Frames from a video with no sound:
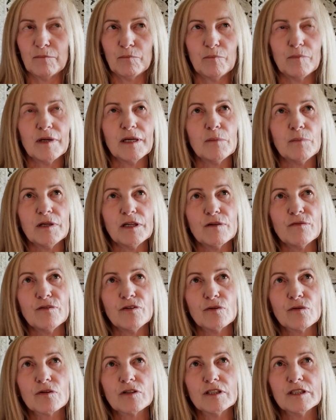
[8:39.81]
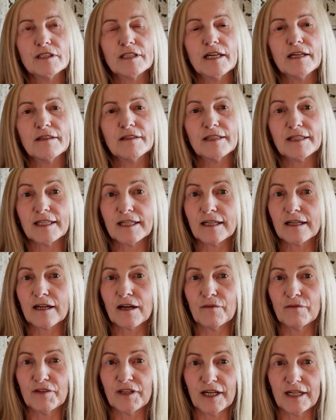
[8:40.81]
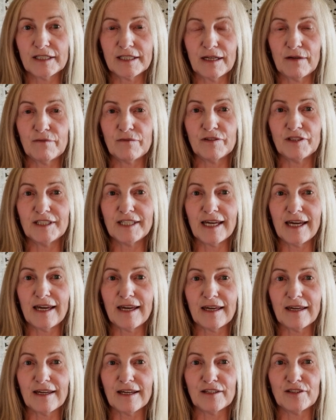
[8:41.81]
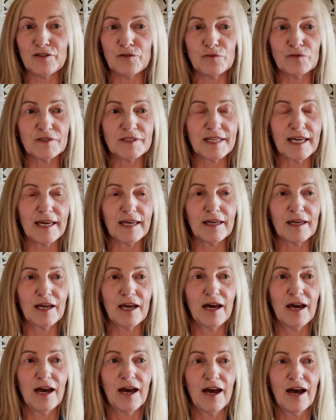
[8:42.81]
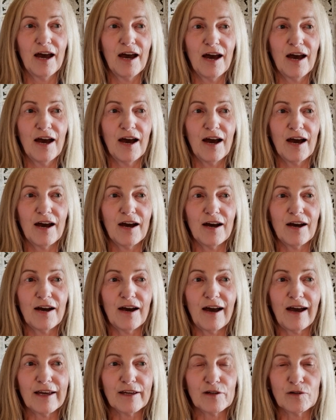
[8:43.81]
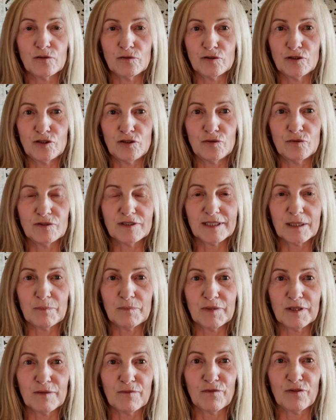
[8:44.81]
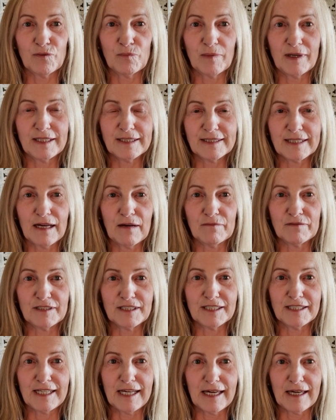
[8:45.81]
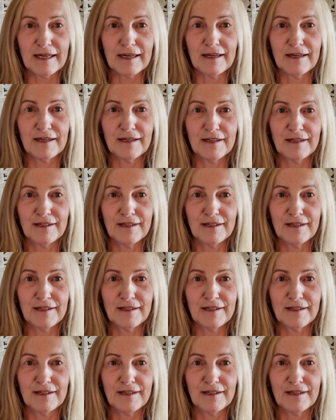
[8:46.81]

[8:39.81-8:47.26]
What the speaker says: Maybe if you could think of that every day and you say, I'm going to do something for myself today.